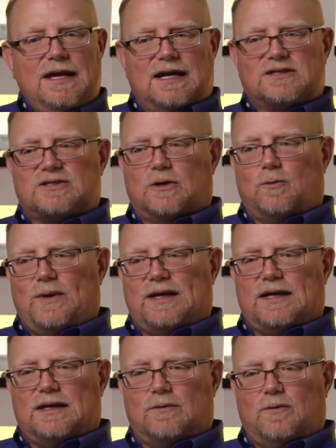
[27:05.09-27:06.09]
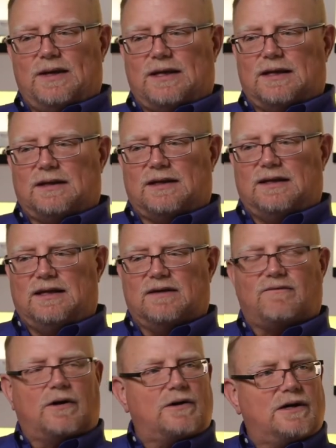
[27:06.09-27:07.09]
And so we can
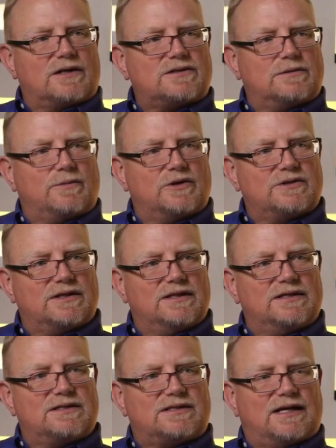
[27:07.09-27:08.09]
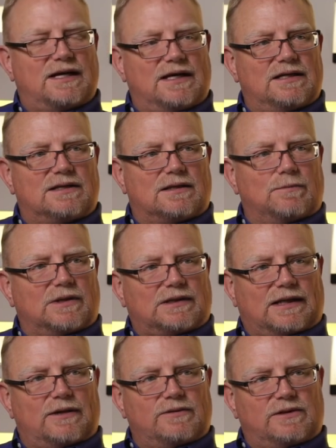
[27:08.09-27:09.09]
give our customers an insight into the
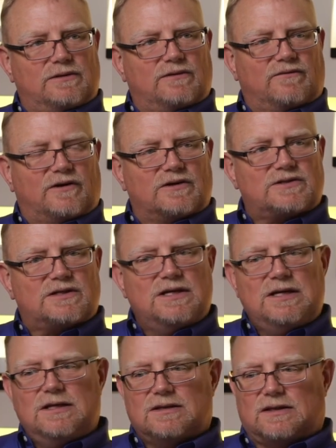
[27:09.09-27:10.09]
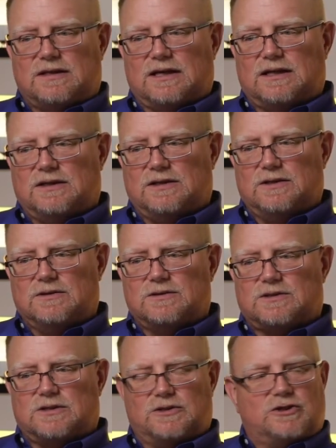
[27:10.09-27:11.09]
McLeod universe that they can
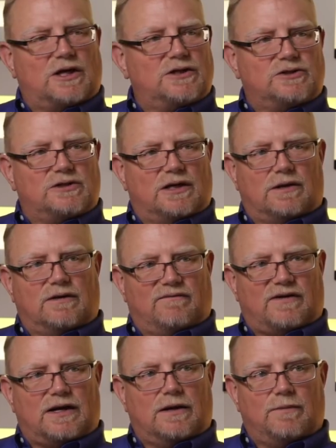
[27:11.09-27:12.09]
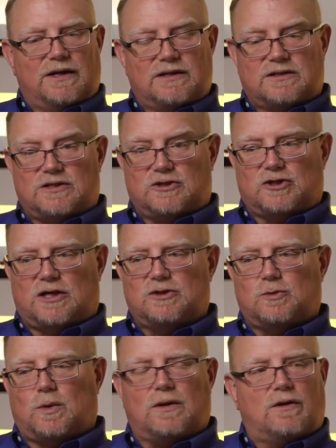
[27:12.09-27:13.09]
use to judge their environment, to
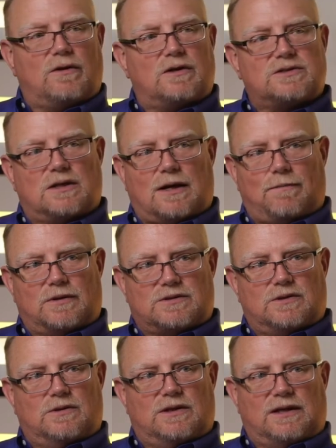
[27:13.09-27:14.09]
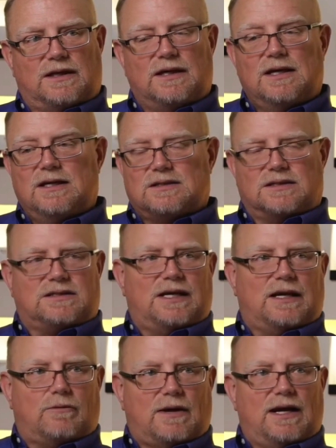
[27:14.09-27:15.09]
judge whether there's an opportunity to
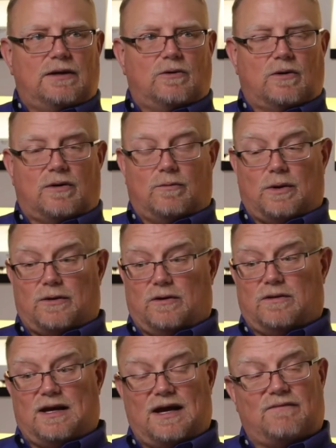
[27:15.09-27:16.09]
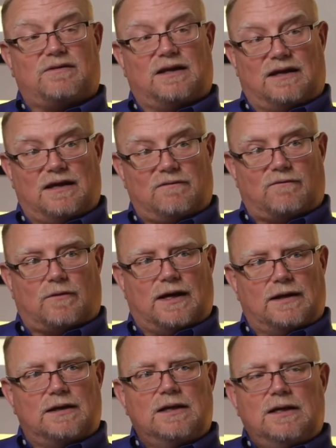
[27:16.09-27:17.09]
take rate or whether they have to give
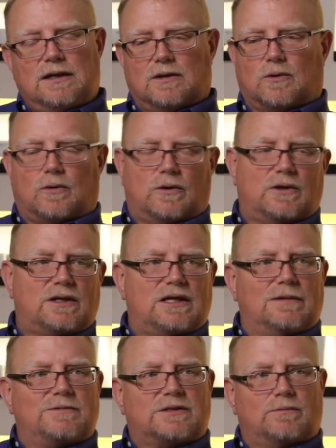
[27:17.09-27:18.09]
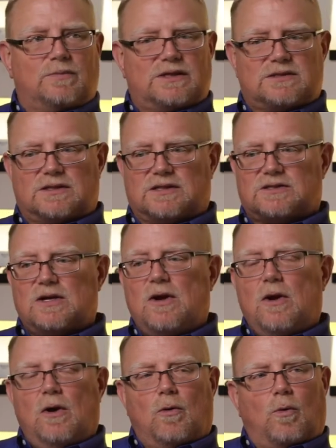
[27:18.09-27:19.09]
rate in order to keep some business.
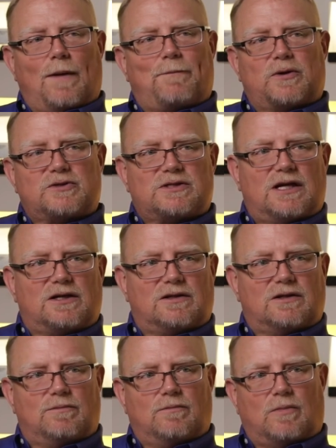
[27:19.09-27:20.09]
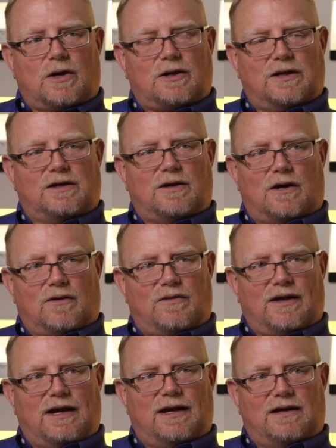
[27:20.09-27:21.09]
What percent of the market are
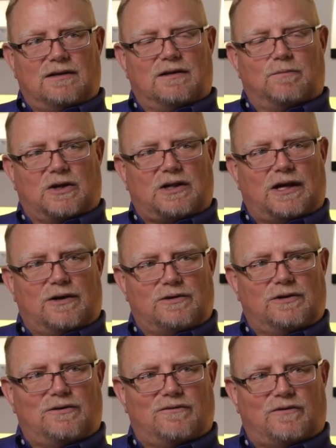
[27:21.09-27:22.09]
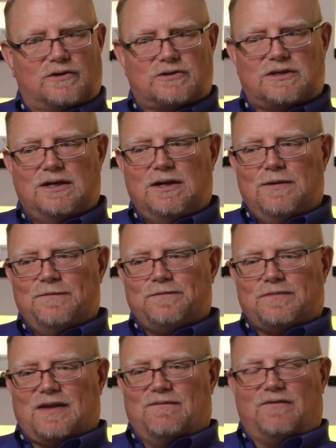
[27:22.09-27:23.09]
they in the McLeod universe?
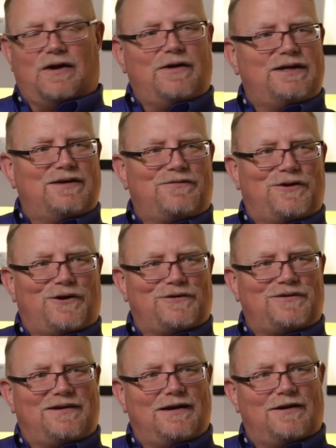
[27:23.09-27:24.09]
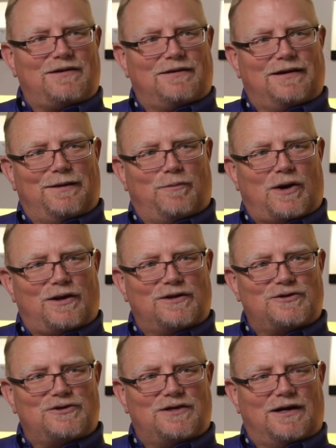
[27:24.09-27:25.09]
Very difficult to calculate
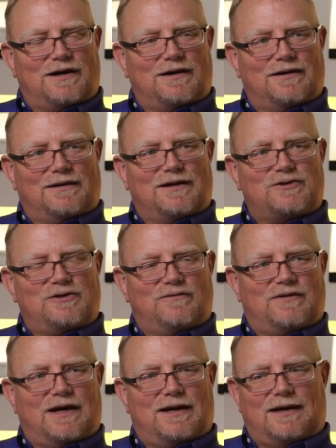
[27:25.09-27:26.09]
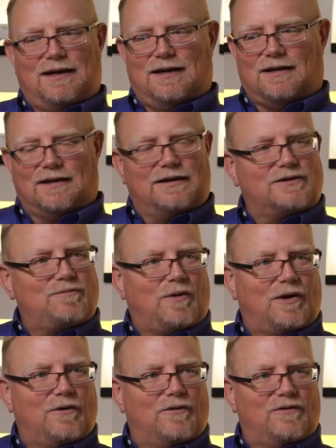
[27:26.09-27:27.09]
market share unless you've got an analytics
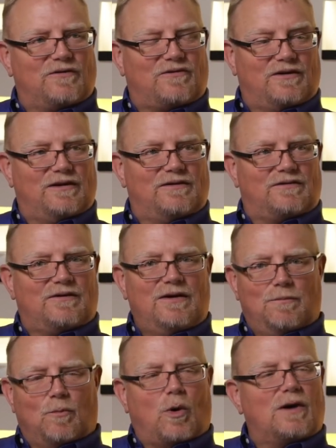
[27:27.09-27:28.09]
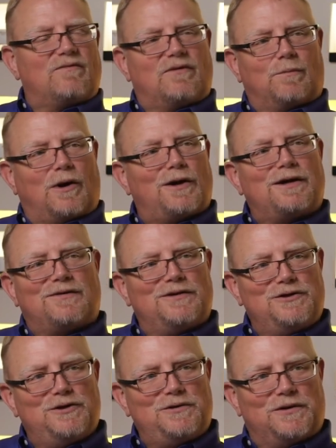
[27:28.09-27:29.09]
partner that sees more of the market
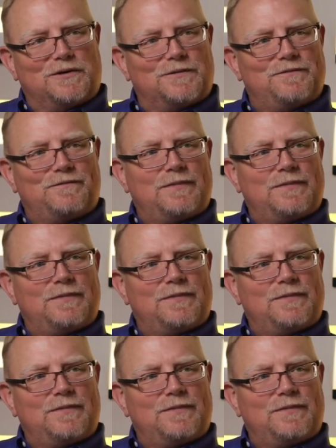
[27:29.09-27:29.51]
than you do.